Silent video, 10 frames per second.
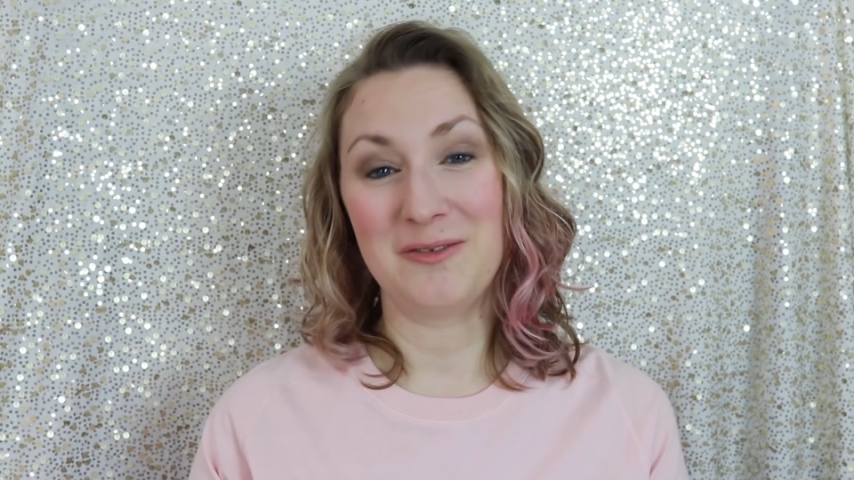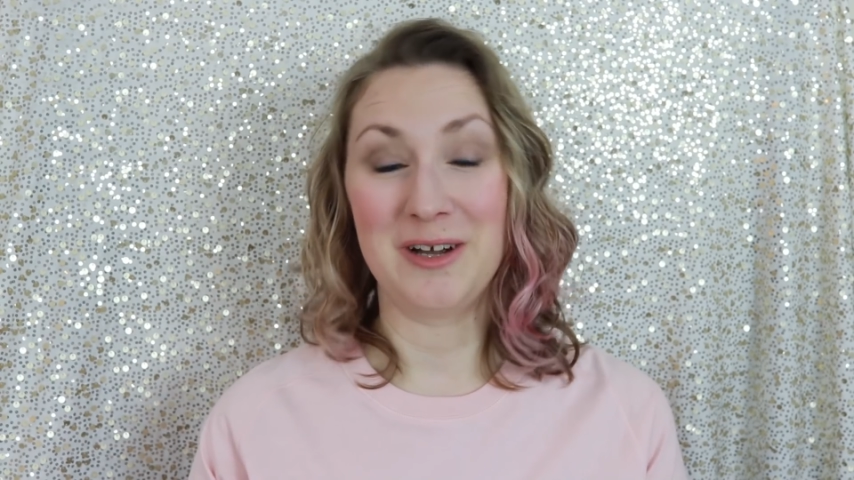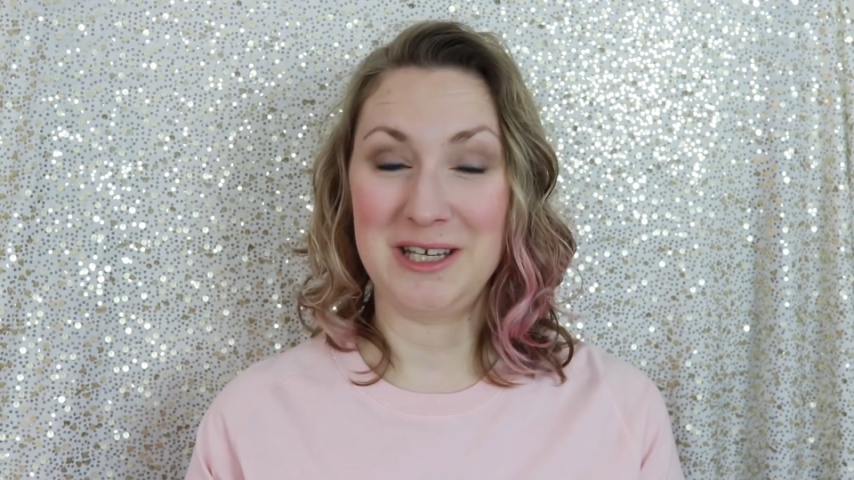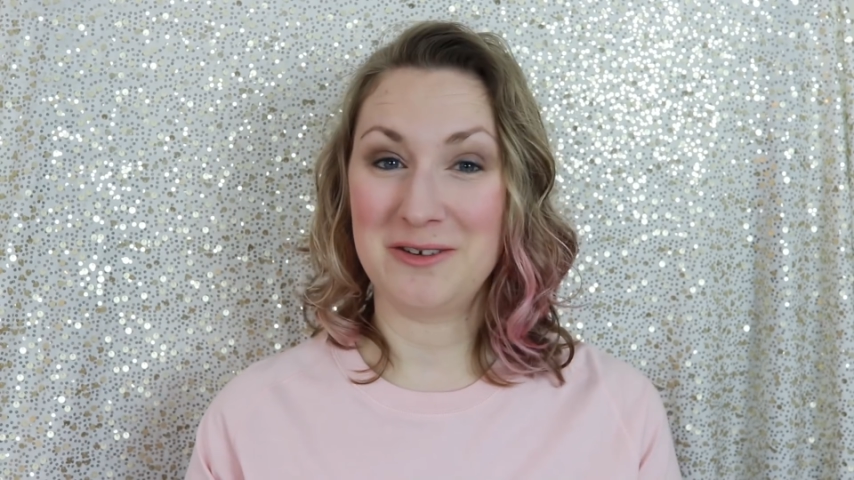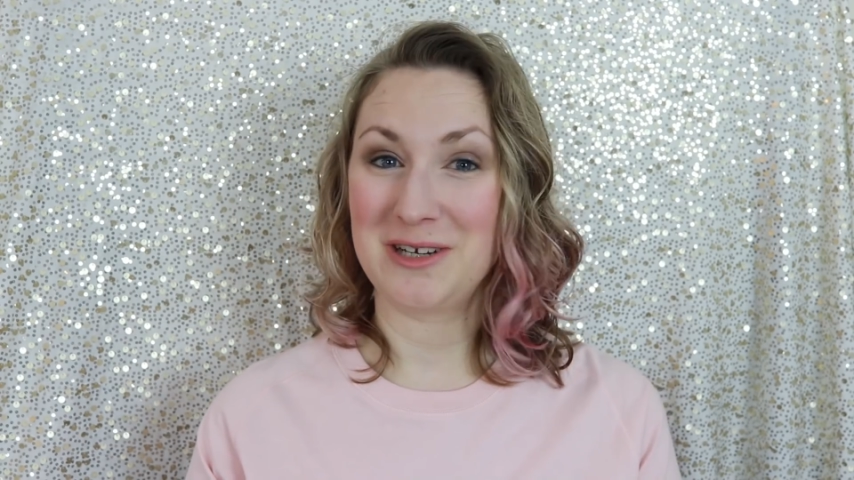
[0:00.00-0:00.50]

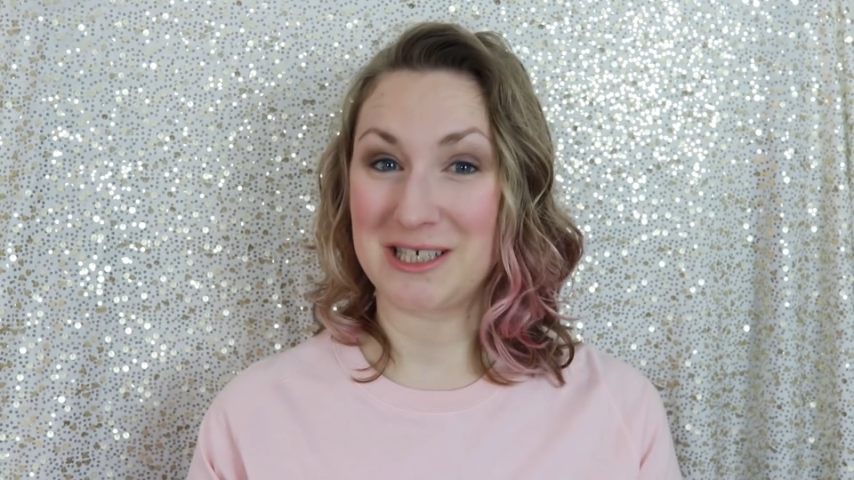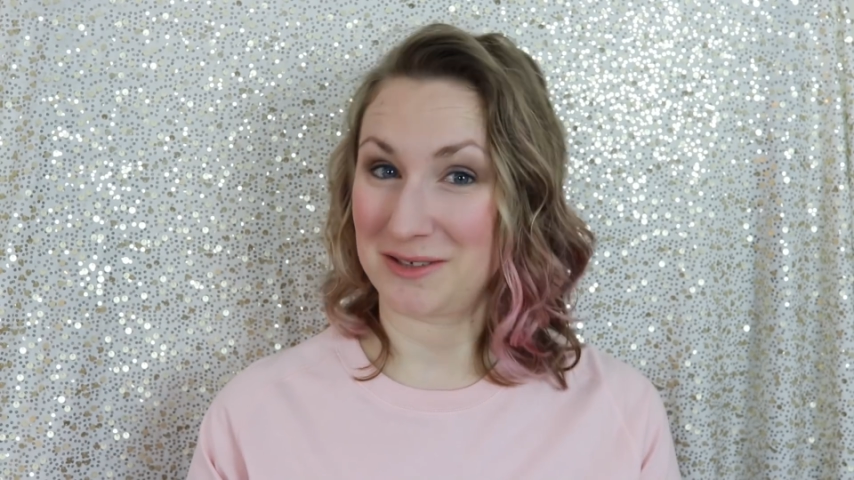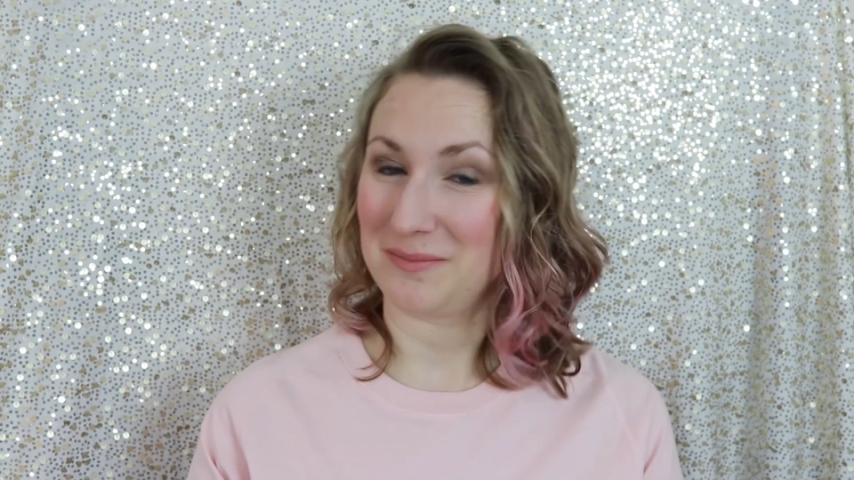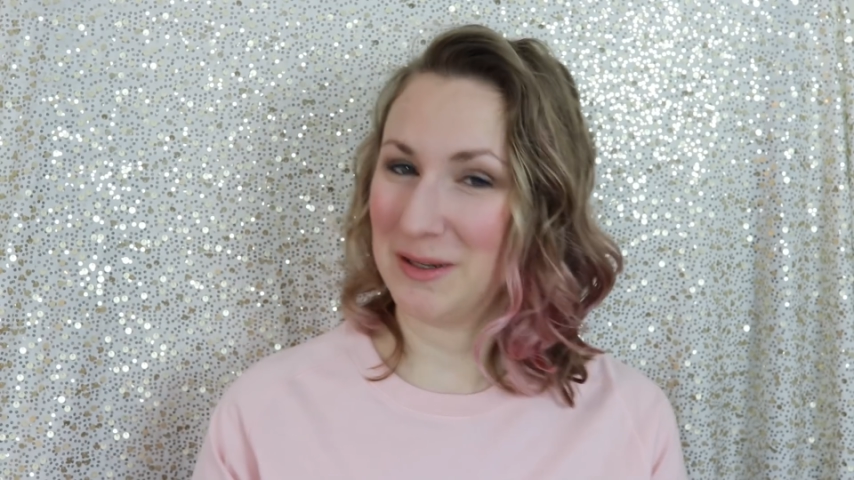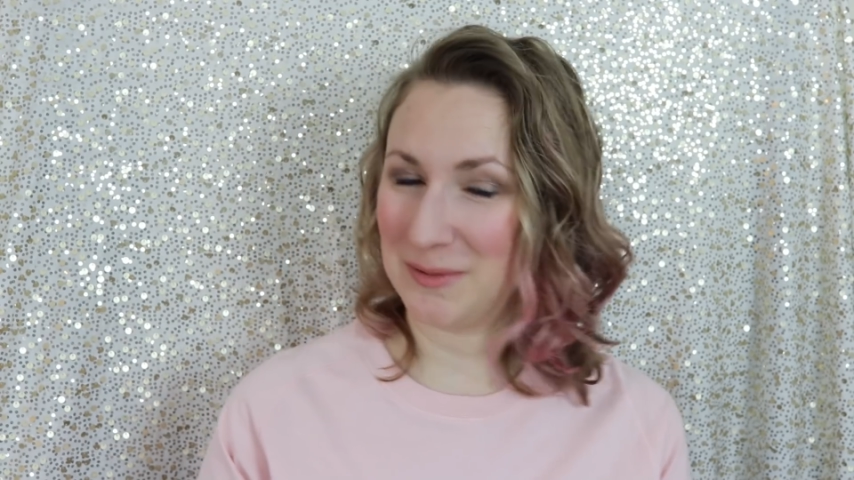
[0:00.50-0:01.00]
what you
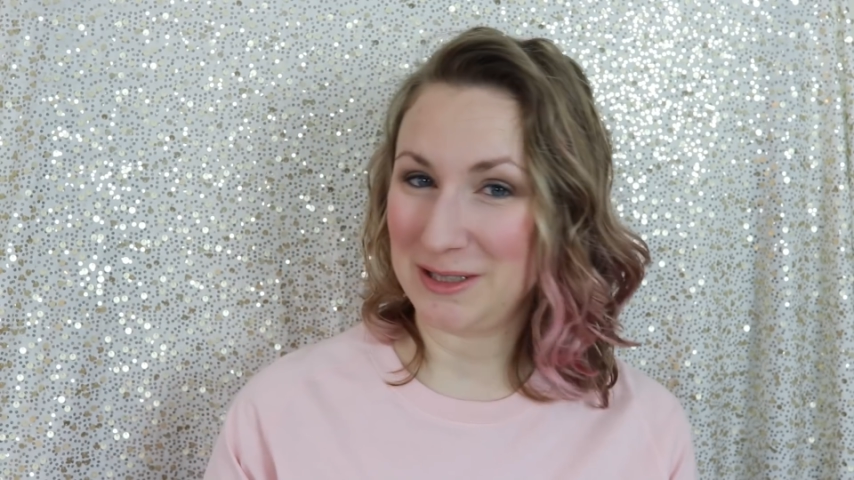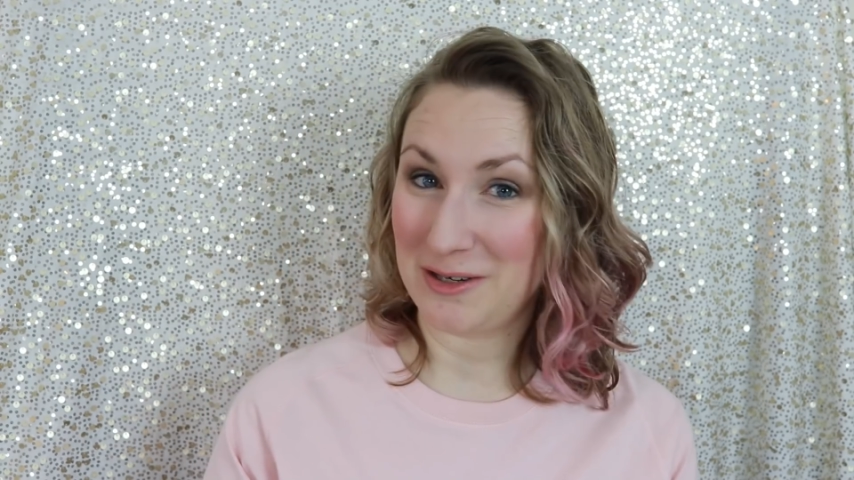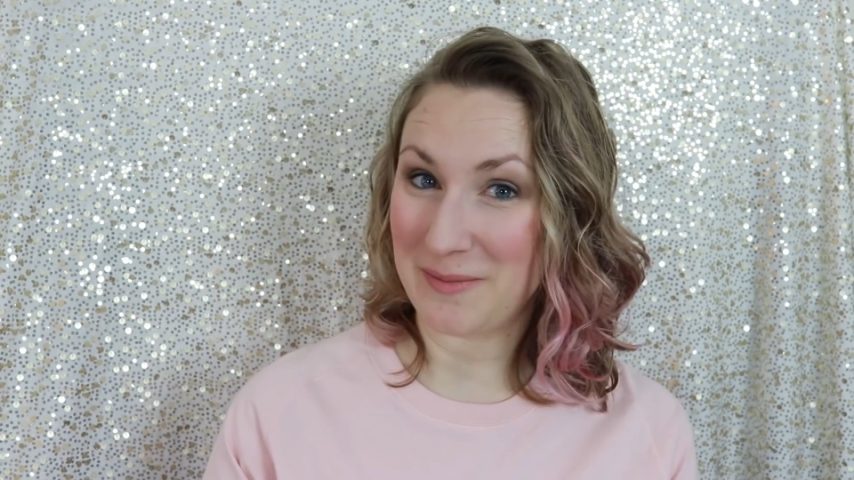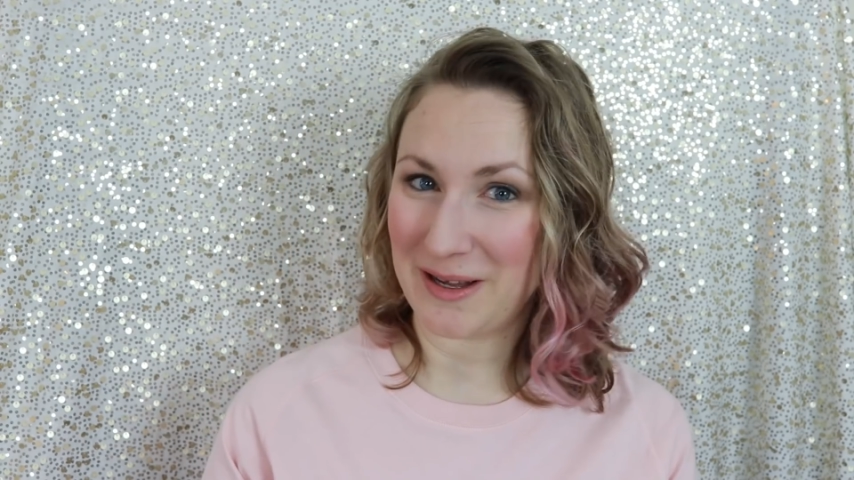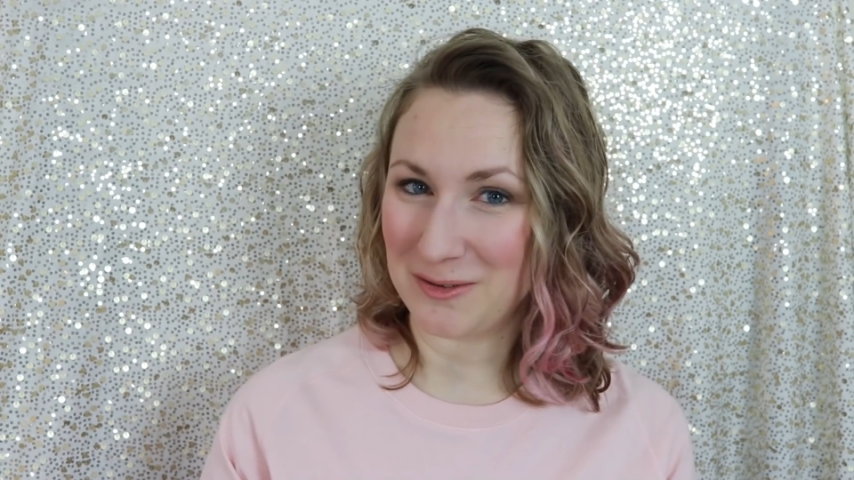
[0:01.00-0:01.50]
wish people
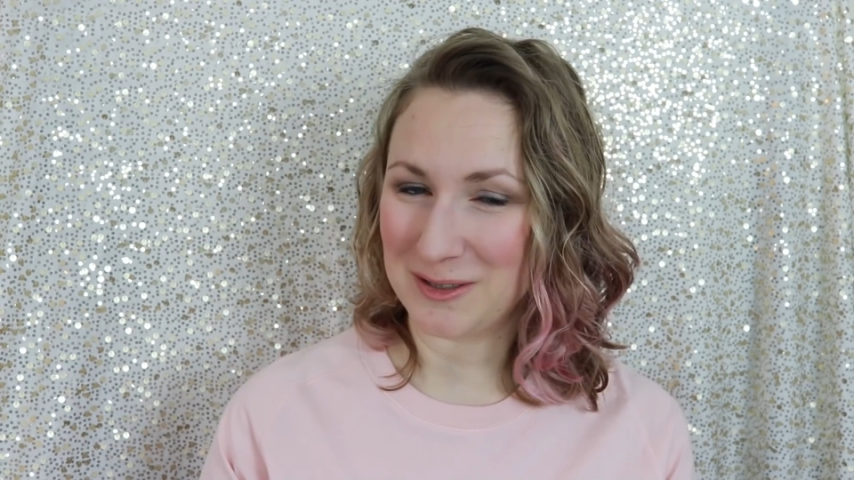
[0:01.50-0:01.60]
knew about